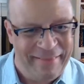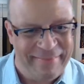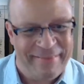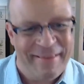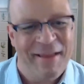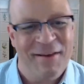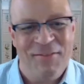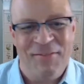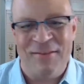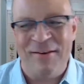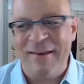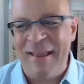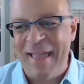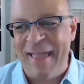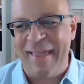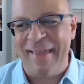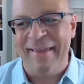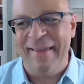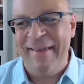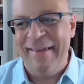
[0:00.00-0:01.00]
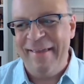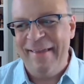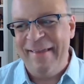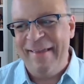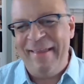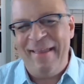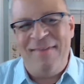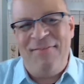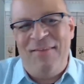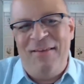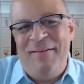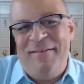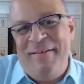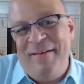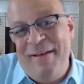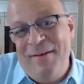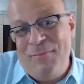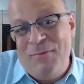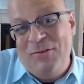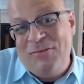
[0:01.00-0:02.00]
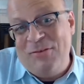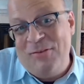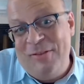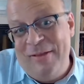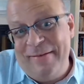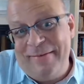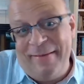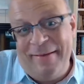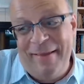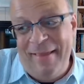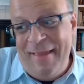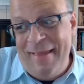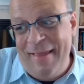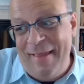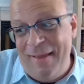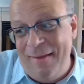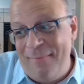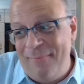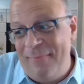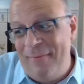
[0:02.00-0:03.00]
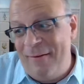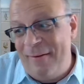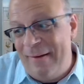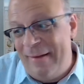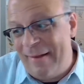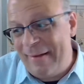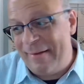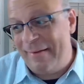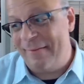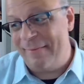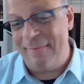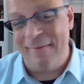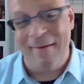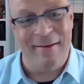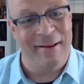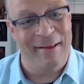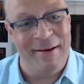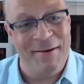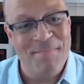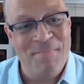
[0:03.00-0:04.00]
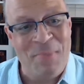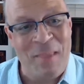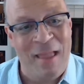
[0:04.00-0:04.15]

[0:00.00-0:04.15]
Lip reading: At the end of the day, if the GM doesn't like the game, they're not going to run it.